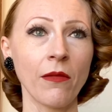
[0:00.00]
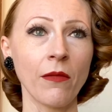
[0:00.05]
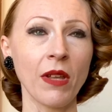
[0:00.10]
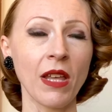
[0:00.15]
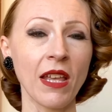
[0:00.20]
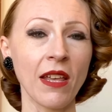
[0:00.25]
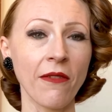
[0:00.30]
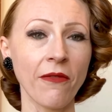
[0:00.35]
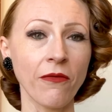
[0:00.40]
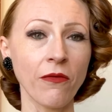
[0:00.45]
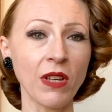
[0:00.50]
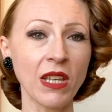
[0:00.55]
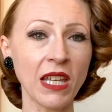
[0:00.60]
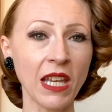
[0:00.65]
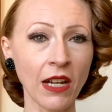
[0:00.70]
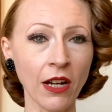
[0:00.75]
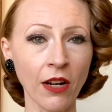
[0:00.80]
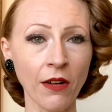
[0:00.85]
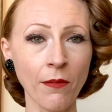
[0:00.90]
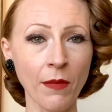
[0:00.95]
If we
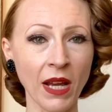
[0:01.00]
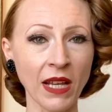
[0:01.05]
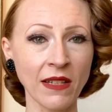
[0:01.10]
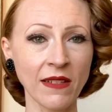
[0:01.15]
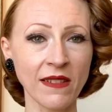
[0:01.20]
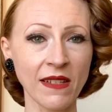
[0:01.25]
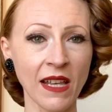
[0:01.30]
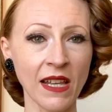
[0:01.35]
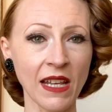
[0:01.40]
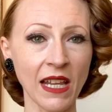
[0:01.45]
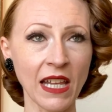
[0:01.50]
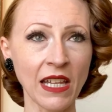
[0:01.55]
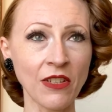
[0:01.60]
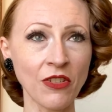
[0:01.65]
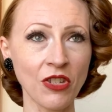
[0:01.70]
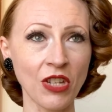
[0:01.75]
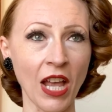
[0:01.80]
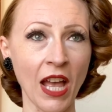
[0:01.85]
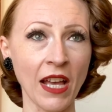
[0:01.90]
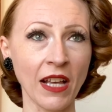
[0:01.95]
get our mindset in
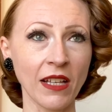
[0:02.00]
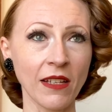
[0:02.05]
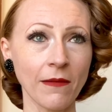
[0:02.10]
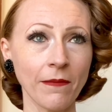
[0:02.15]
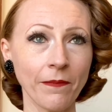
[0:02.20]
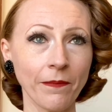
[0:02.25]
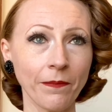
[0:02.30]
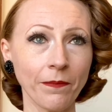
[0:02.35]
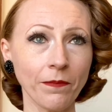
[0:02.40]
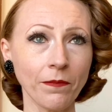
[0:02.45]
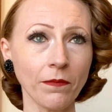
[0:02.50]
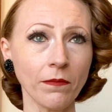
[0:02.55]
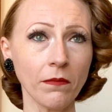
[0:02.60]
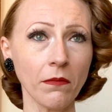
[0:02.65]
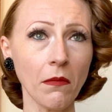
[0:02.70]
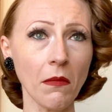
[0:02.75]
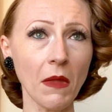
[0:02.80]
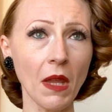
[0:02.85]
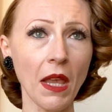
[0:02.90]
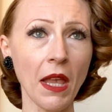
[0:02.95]
check,
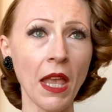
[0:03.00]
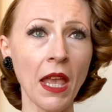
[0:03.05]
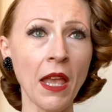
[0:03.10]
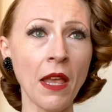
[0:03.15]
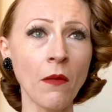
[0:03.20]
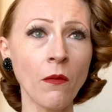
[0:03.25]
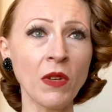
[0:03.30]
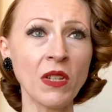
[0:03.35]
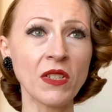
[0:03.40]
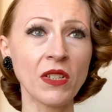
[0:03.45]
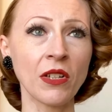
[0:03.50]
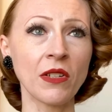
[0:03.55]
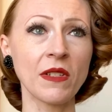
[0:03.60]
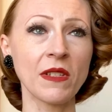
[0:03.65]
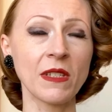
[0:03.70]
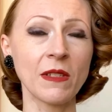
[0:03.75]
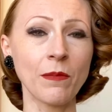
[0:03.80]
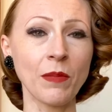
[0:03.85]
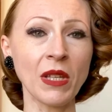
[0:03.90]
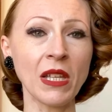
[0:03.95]
and we start
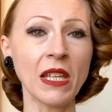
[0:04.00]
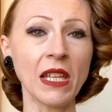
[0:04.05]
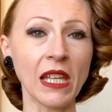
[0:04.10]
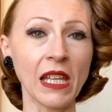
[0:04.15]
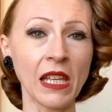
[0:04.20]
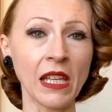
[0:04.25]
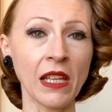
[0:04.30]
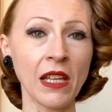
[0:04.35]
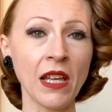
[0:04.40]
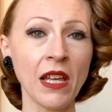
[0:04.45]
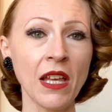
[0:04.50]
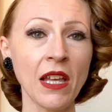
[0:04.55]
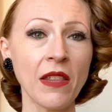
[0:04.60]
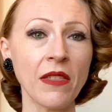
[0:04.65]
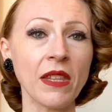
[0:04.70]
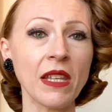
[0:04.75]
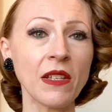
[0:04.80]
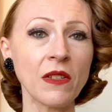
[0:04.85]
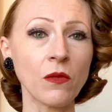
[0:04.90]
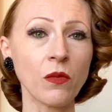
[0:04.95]
speaking
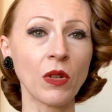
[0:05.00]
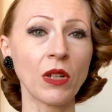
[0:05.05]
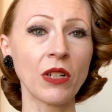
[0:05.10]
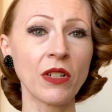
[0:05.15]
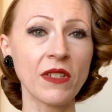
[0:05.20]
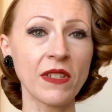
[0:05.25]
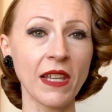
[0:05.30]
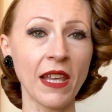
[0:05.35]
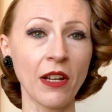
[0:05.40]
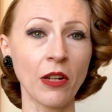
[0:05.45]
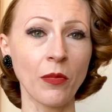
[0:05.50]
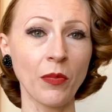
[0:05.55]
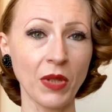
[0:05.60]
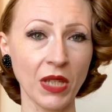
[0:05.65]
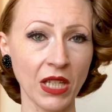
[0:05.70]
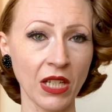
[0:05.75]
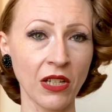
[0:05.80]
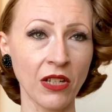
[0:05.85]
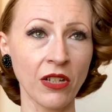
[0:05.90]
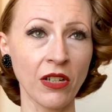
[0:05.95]
these words that are
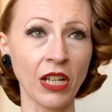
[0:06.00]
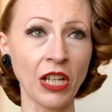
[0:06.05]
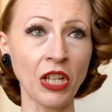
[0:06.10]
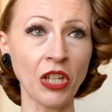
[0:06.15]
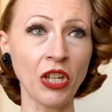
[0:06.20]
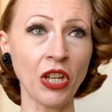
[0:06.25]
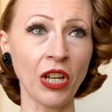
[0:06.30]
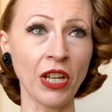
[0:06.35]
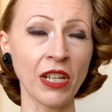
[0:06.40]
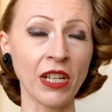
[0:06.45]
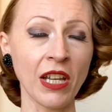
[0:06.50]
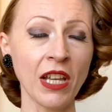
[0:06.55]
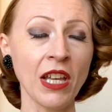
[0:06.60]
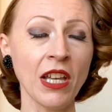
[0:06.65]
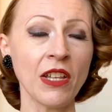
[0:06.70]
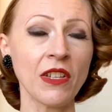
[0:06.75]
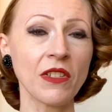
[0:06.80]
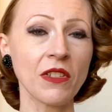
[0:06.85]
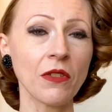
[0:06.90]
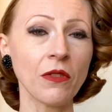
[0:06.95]
pure and good.
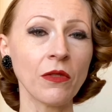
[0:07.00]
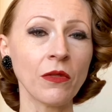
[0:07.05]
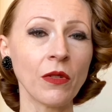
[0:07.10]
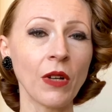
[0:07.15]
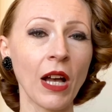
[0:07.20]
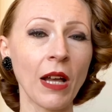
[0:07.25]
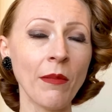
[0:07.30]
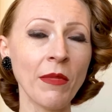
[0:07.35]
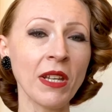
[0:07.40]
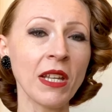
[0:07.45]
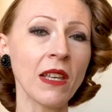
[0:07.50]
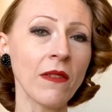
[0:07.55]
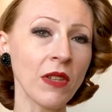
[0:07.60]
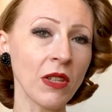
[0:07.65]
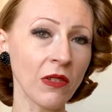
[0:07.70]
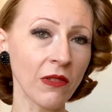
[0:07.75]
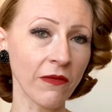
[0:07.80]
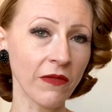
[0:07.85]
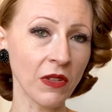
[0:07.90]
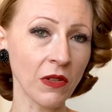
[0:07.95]
So I'm going to give
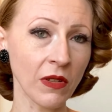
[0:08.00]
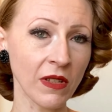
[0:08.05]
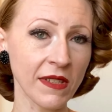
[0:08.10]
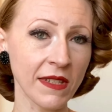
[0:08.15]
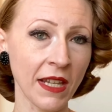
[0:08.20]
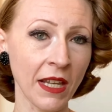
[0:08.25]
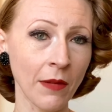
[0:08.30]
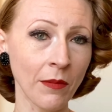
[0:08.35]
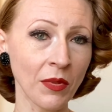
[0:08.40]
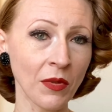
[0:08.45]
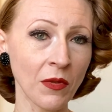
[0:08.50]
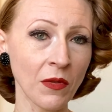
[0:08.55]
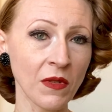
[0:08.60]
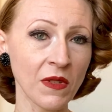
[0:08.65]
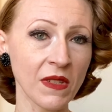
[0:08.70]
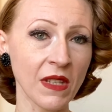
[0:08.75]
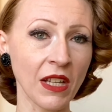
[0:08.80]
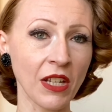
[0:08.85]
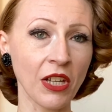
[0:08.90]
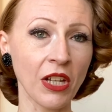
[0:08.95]
you a few examples
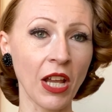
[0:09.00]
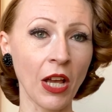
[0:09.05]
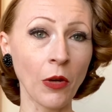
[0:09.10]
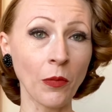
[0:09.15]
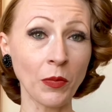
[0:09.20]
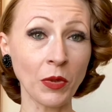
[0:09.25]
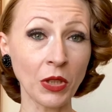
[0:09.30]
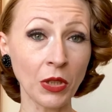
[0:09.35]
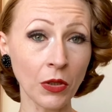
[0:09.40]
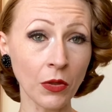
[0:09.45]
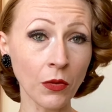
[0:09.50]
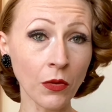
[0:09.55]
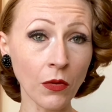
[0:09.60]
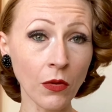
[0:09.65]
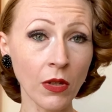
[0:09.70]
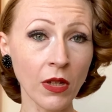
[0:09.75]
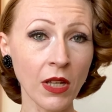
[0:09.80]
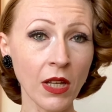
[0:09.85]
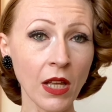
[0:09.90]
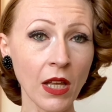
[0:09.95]
that could help
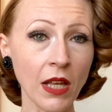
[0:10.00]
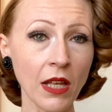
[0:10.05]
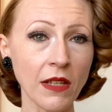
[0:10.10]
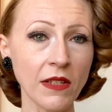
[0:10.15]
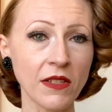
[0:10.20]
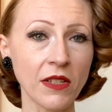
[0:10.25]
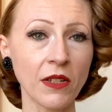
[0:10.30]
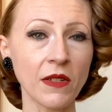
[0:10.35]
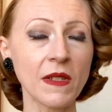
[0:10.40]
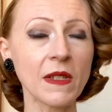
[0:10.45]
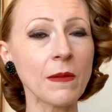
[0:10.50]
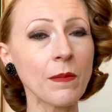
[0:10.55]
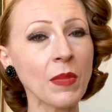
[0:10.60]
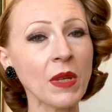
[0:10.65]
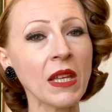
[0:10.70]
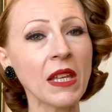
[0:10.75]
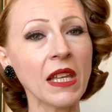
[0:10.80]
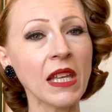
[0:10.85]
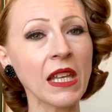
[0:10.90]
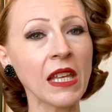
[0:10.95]
you start
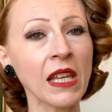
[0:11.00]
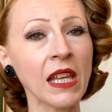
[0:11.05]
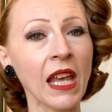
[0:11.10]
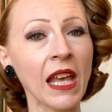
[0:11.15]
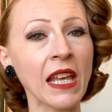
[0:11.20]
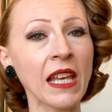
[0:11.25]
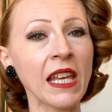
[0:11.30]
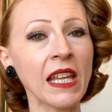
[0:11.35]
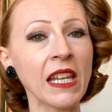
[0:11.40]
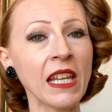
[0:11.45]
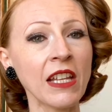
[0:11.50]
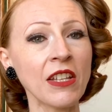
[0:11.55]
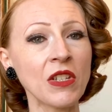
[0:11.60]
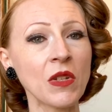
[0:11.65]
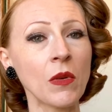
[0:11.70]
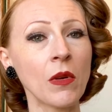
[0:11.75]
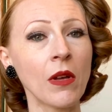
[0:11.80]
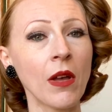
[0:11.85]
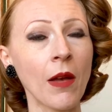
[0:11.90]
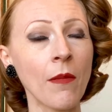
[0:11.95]
speaking and getting
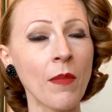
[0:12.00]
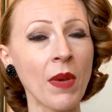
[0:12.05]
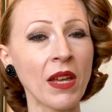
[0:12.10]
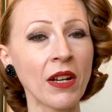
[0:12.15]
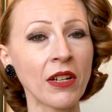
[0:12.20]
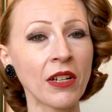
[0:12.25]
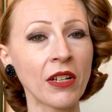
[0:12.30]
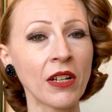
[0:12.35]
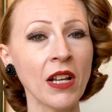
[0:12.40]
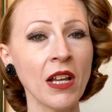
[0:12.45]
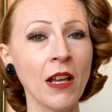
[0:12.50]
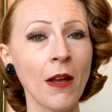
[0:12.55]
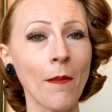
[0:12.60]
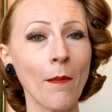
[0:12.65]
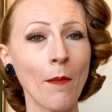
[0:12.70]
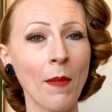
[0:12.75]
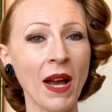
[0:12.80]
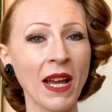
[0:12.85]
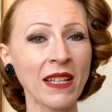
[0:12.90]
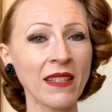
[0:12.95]
into a, a better
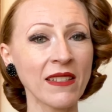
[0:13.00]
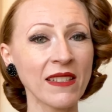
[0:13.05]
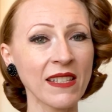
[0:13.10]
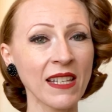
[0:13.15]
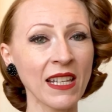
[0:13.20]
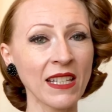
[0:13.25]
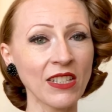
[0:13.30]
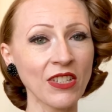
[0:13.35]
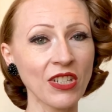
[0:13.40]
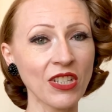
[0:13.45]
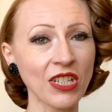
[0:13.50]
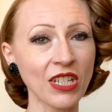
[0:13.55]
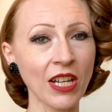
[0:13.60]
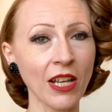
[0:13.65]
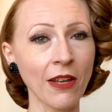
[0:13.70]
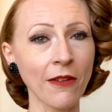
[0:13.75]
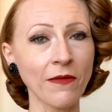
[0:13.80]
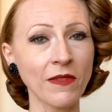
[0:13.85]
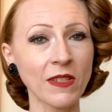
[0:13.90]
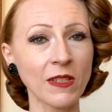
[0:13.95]
mindset
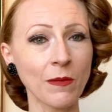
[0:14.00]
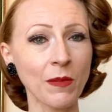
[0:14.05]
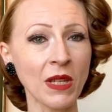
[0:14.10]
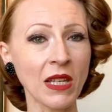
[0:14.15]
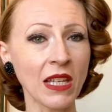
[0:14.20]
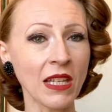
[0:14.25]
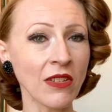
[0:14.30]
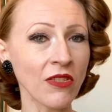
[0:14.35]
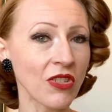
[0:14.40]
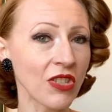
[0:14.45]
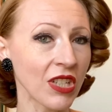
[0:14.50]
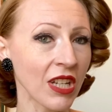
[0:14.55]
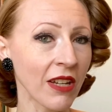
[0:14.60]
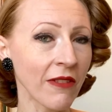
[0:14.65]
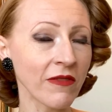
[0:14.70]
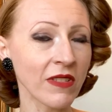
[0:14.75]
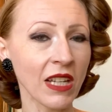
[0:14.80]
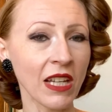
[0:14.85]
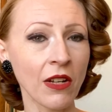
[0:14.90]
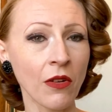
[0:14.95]
shift, speaking
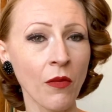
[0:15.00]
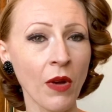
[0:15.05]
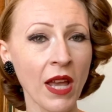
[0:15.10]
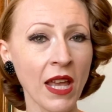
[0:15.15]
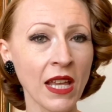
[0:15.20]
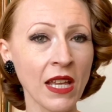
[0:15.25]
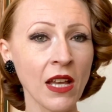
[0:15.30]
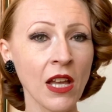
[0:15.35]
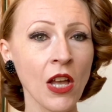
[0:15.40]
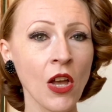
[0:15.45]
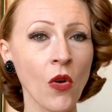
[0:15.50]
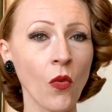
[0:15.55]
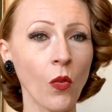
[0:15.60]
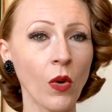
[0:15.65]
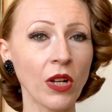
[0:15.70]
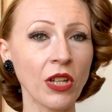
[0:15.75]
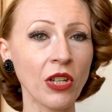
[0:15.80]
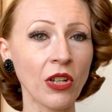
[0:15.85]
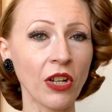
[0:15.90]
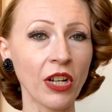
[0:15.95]
shift in a way where
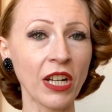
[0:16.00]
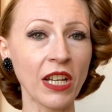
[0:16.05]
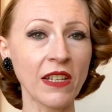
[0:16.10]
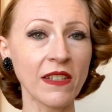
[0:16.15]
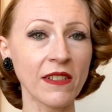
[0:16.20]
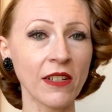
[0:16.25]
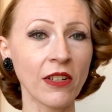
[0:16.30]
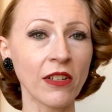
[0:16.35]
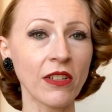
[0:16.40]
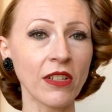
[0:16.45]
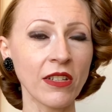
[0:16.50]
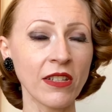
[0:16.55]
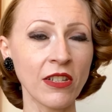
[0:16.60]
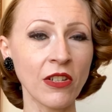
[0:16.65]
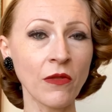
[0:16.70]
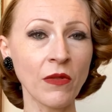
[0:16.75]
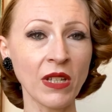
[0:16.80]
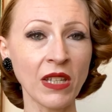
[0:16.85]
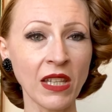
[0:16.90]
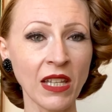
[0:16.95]
you're going to start
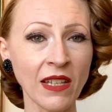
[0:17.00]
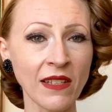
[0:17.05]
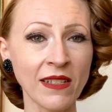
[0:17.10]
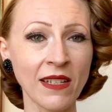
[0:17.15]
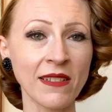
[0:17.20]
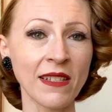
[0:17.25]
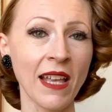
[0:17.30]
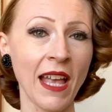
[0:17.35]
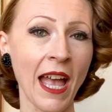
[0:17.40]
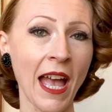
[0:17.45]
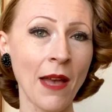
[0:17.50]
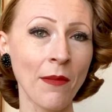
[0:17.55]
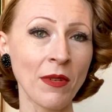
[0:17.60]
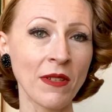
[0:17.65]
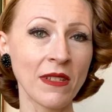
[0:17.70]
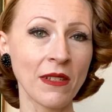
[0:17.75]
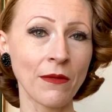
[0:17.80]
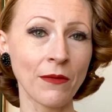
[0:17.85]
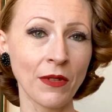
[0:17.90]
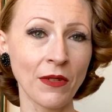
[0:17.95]
doing these as
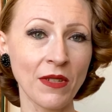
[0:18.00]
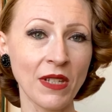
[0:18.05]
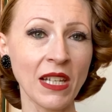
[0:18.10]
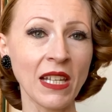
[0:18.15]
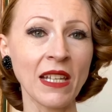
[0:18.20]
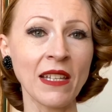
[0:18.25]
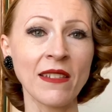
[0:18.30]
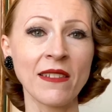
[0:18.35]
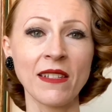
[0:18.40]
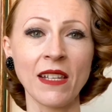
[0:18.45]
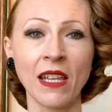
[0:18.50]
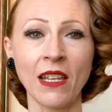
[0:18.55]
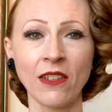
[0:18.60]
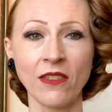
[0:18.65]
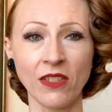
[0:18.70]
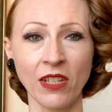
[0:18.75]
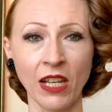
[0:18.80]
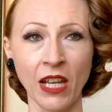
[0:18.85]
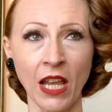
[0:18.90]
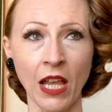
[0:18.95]
habits and routines and it's
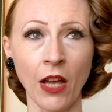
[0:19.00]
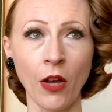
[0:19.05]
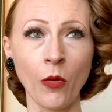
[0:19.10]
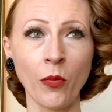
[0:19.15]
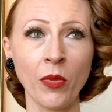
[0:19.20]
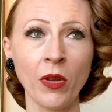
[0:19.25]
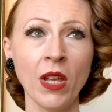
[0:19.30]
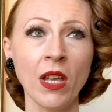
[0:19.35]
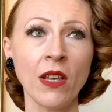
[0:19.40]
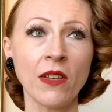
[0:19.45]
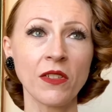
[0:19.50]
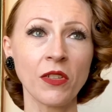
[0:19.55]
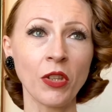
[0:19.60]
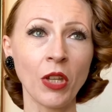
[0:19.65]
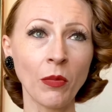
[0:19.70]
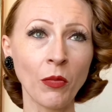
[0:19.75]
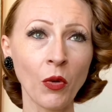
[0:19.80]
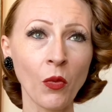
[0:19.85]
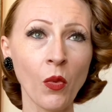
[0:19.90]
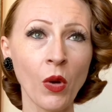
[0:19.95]
going to help. So
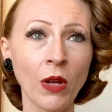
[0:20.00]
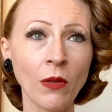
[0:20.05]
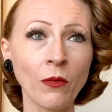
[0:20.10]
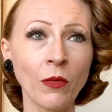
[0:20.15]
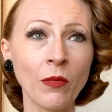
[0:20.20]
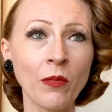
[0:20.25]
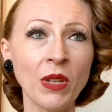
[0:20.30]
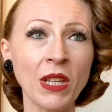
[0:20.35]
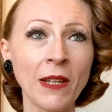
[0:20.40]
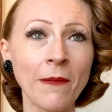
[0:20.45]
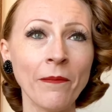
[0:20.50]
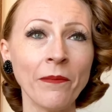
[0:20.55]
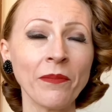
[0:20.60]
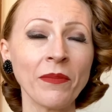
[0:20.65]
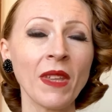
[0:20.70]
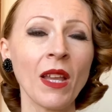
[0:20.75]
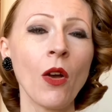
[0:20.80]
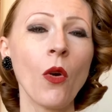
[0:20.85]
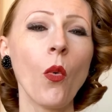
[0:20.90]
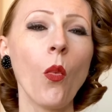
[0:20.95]
number one would be
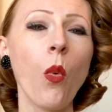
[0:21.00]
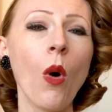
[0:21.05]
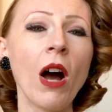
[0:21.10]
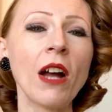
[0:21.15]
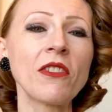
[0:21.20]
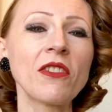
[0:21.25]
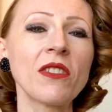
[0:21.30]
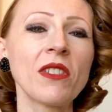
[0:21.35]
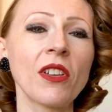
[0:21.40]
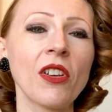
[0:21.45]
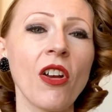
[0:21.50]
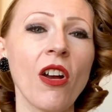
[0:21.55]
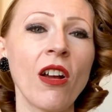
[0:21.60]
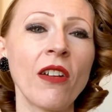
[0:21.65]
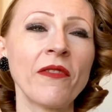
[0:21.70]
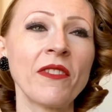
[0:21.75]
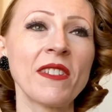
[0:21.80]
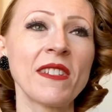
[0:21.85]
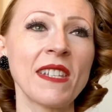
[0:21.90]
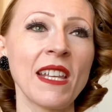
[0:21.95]
watch the
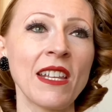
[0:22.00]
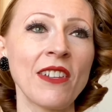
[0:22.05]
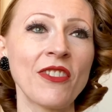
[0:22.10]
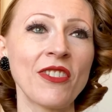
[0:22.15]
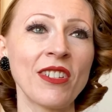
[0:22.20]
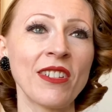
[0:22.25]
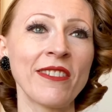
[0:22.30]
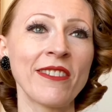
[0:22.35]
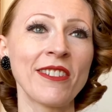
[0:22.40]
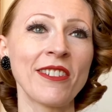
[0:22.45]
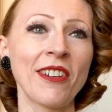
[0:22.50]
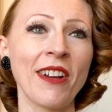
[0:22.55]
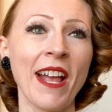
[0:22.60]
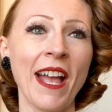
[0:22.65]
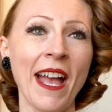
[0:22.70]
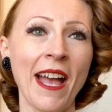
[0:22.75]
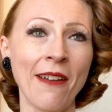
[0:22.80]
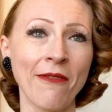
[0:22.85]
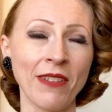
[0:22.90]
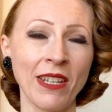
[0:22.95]
conversations you're
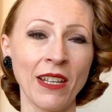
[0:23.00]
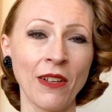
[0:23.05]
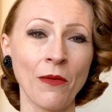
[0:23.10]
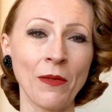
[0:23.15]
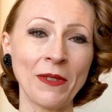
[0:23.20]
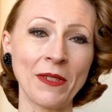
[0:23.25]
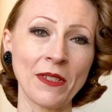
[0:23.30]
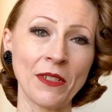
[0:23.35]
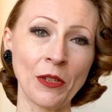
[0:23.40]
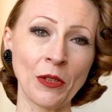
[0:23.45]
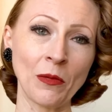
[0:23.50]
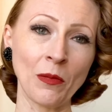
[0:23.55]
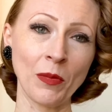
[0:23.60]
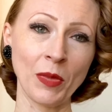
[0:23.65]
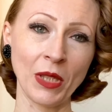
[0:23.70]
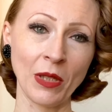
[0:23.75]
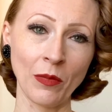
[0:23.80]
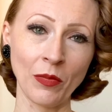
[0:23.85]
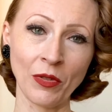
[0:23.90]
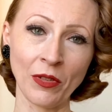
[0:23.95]
having with certain
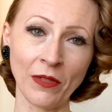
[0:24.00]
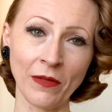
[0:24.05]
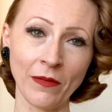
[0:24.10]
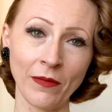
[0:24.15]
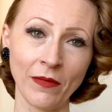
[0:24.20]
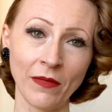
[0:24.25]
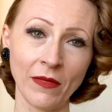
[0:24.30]
people.